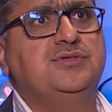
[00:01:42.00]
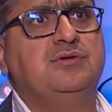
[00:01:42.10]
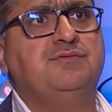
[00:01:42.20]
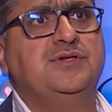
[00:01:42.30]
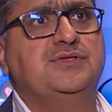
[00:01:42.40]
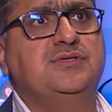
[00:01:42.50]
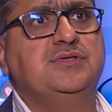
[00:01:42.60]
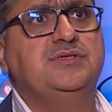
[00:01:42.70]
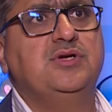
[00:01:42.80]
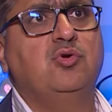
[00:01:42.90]
the first
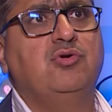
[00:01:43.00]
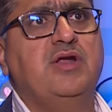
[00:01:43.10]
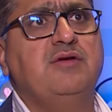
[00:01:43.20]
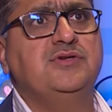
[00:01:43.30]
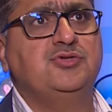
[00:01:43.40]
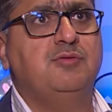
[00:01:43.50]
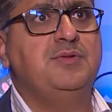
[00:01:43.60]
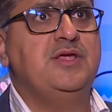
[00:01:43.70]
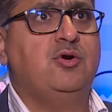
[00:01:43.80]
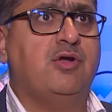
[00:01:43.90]
is the growth driver should
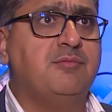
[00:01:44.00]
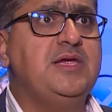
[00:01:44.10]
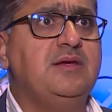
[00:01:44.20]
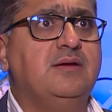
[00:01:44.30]
be the economy.